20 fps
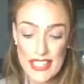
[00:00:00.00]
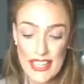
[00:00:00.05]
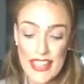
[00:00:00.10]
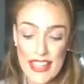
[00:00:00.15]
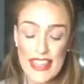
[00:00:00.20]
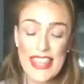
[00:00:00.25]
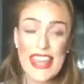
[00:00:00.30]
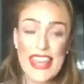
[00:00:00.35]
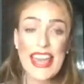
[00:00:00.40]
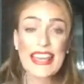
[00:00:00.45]

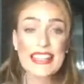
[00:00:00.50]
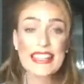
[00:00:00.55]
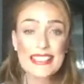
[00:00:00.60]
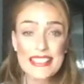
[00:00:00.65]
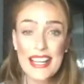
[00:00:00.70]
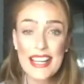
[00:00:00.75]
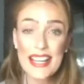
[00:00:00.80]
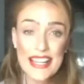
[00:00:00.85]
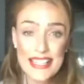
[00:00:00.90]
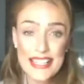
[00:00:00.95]
the
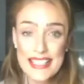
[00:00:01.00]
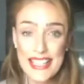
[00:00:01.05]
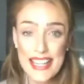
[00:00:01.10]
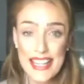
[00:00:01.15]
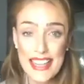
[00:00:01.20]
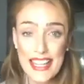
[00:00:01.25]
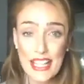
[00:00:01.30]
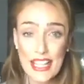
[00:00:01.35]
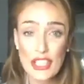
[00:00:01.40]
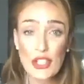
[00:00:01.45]

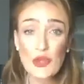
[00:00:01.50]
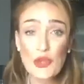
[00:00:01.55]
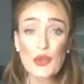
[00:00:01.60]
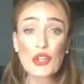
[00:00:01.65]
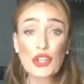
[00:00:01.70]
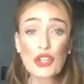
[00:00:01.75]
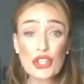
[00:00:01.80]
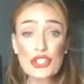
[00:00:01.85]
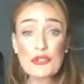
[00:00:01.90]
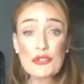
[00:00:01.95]
anxiety that you
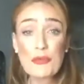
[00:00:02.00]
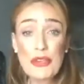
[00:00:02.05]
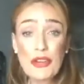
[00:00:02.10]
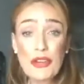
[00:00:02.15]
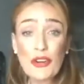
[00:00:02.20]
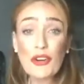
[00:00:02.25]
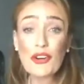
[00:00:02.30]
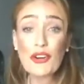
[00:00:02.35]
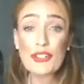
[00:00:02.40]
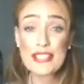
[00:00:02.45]
could be
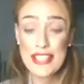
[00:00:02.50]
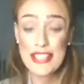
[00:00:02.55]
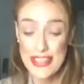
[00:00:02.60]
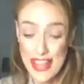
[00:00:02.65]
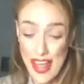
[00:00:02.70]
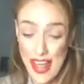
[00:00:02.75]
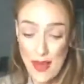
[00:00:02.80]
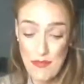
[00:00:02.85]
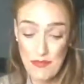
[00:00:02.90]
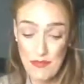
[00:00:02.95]
causing
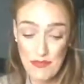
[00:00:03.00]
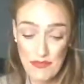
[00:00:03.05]
them.